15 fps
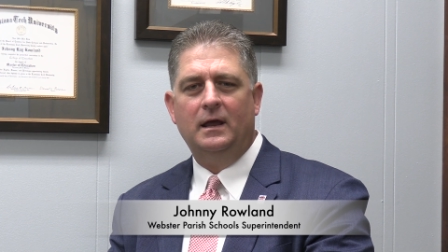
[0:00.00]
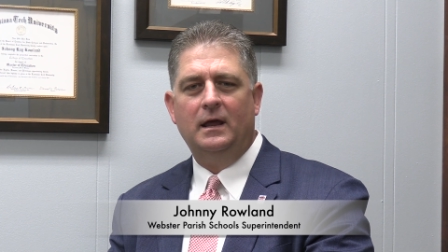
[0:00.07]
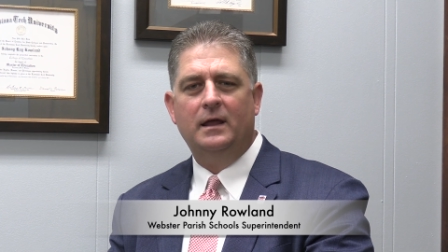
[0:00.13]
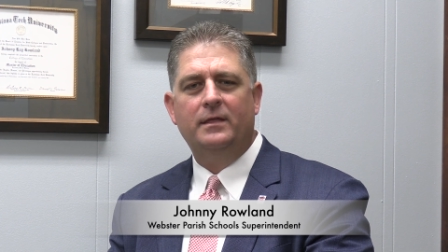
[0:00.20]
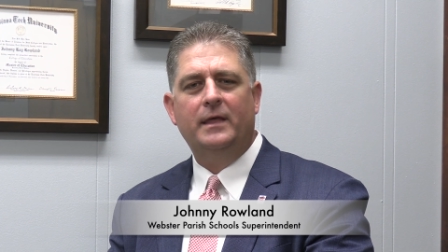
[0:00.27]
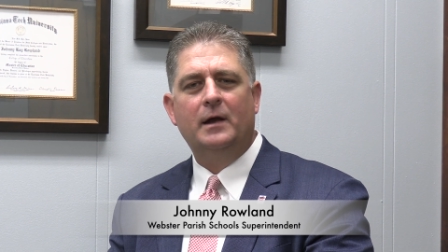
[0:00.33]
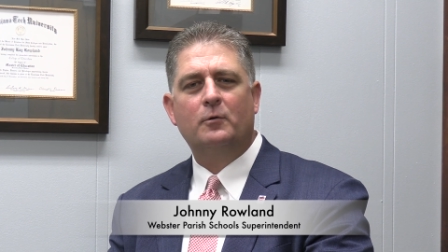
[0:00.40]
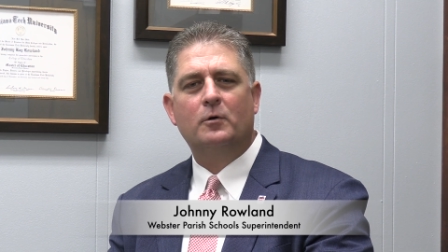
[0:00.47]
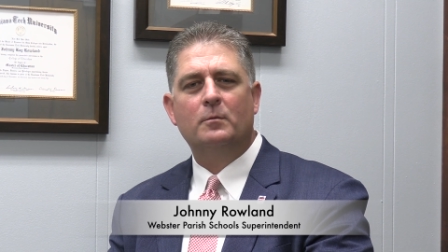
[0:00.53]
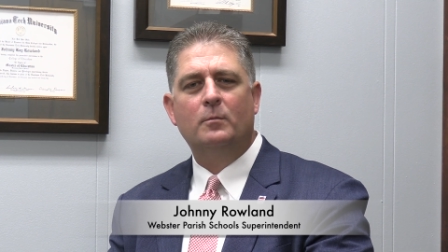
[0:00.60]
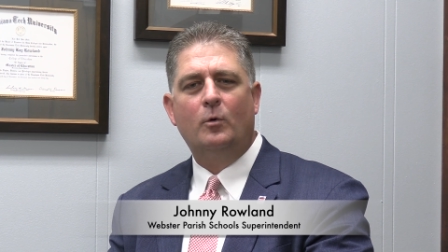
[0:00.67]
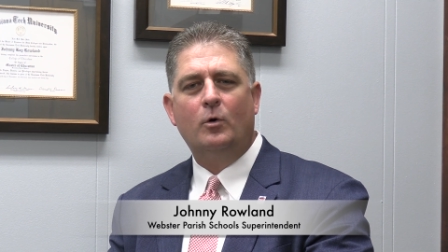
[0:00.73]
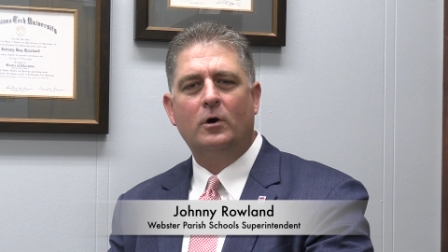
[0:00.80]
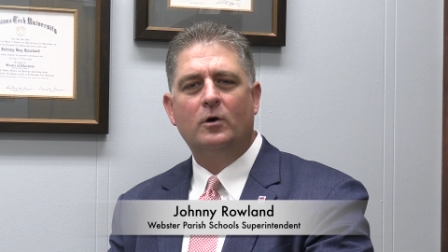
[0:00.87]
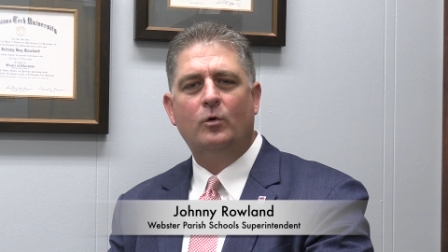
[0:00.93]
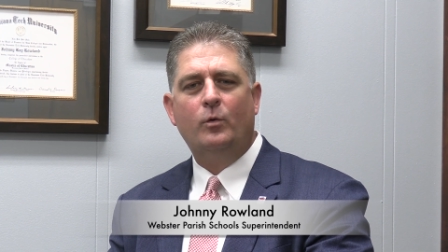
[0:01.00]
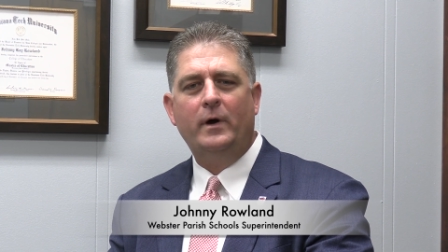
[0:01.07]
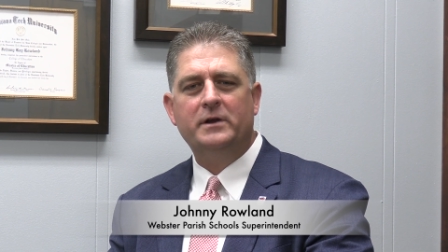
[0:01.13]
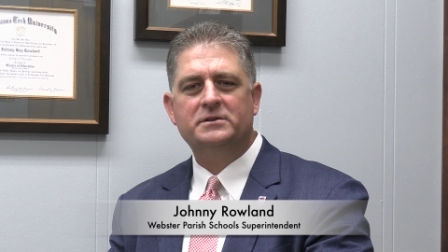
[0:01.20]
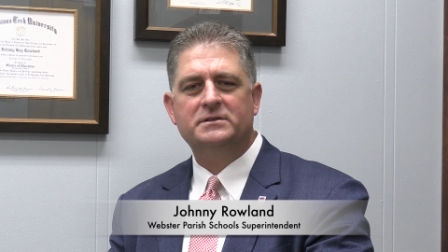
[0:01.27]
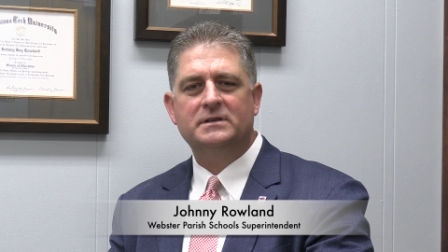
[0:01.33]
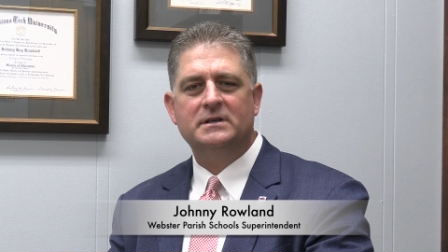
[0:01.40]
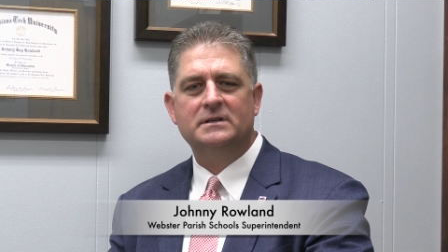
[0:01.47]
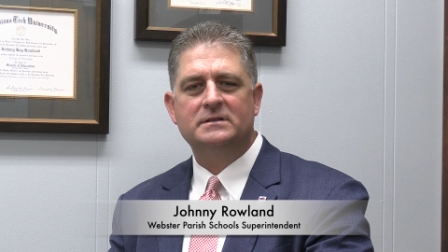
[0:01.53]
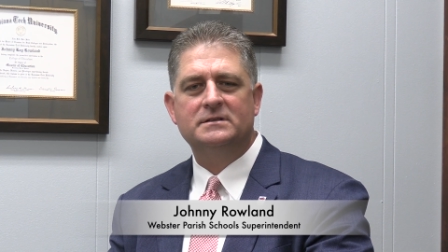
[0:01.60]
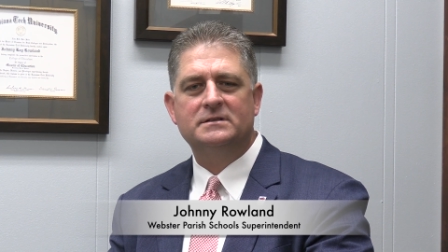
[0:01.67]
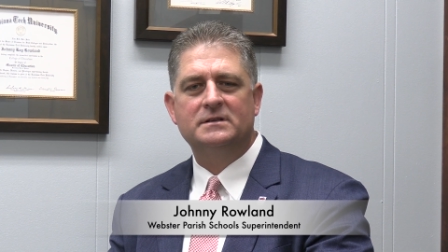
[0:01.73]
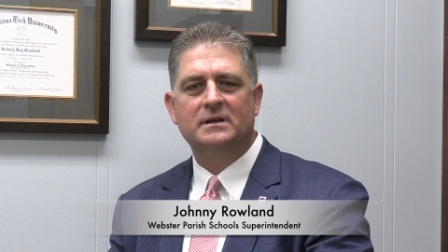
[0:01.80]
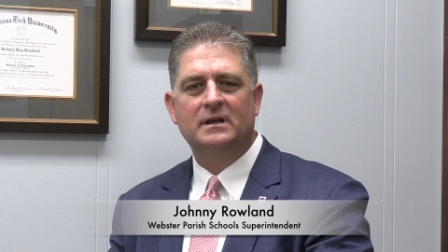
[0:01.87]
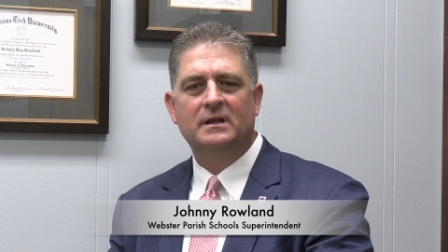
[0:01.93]
and there were more
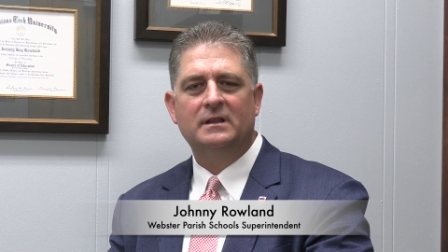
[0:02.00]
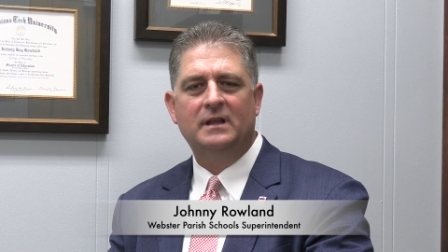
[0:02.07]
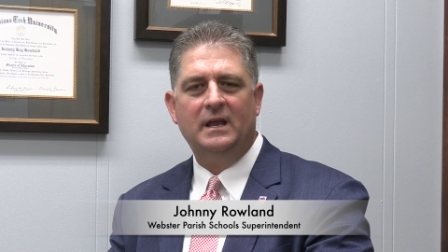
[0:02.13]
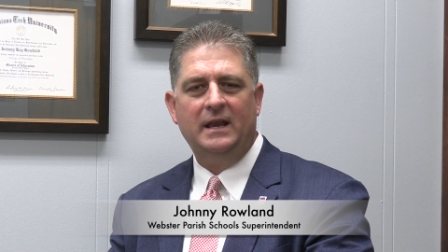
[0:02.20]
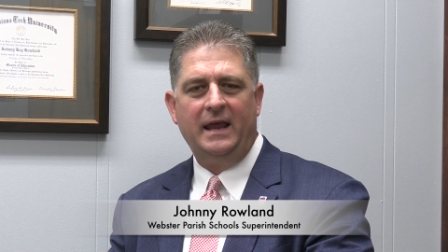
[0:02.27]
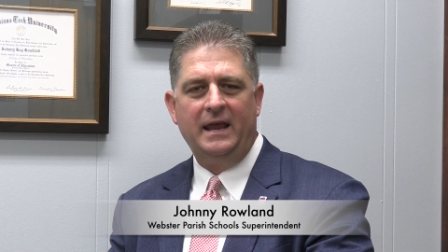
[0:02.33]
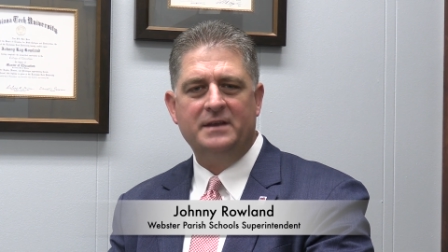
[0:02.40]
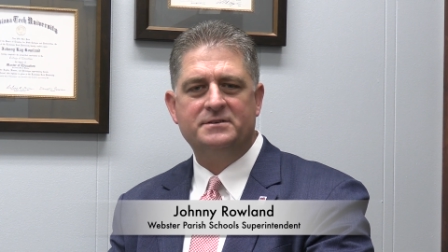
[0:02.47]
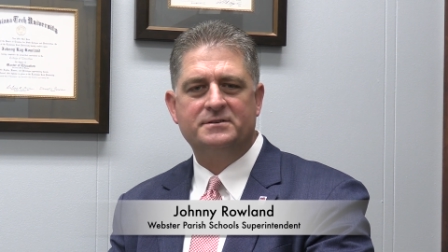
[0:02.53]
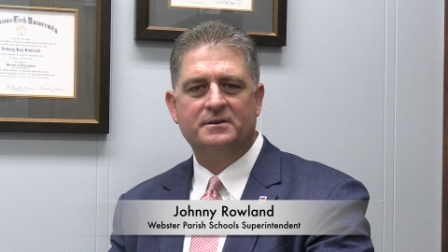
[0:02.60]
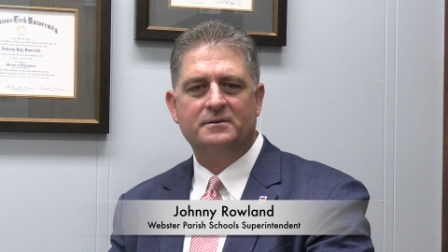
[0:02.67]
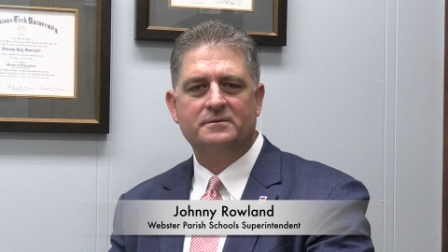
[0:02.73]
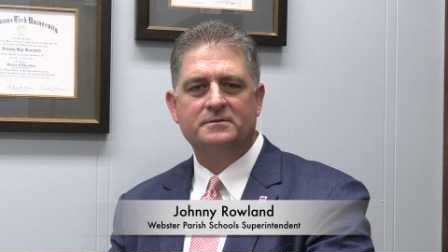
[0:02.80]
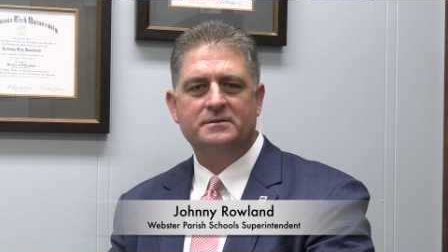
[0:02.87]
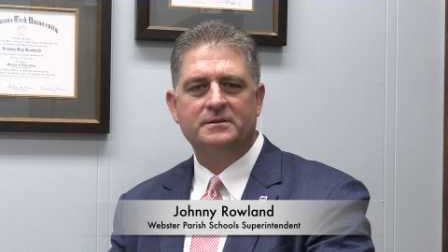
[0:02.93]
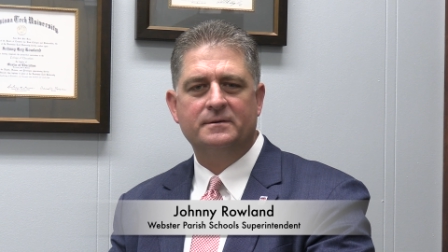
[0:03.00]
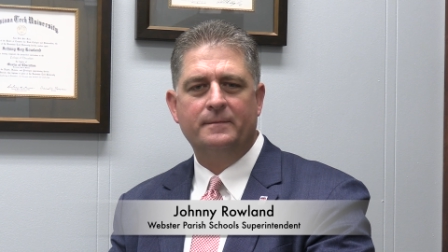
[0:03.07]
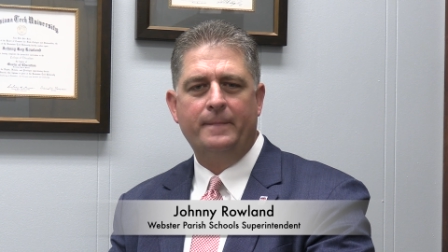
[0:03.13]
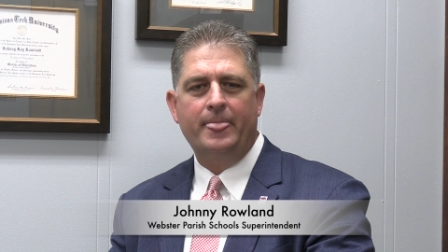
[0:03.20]
questions than answers